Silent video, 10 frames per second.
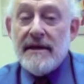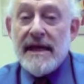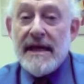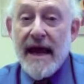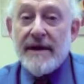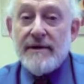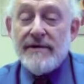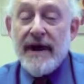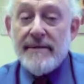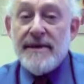inadequate
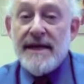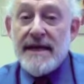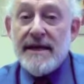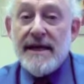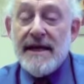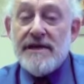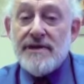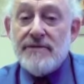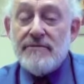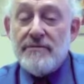vitamin D leading
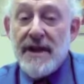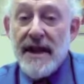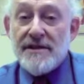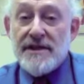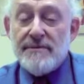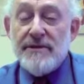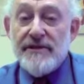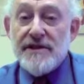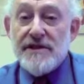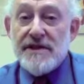to calcium
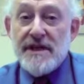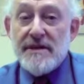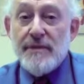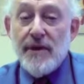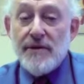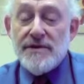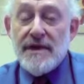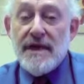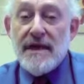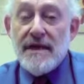deficiency in the bones.
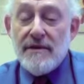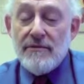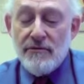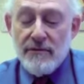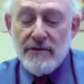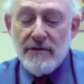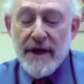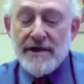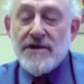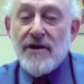
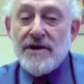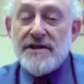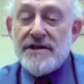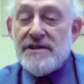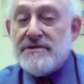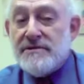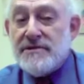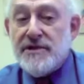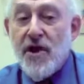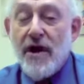Rickets causes
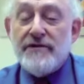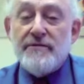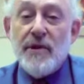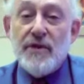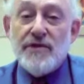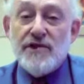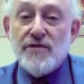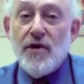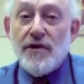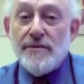soft bones,
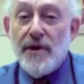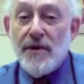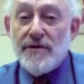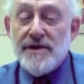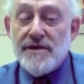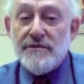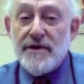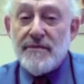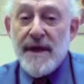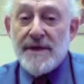swollen bones. It's a
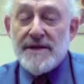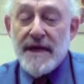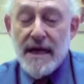real mess.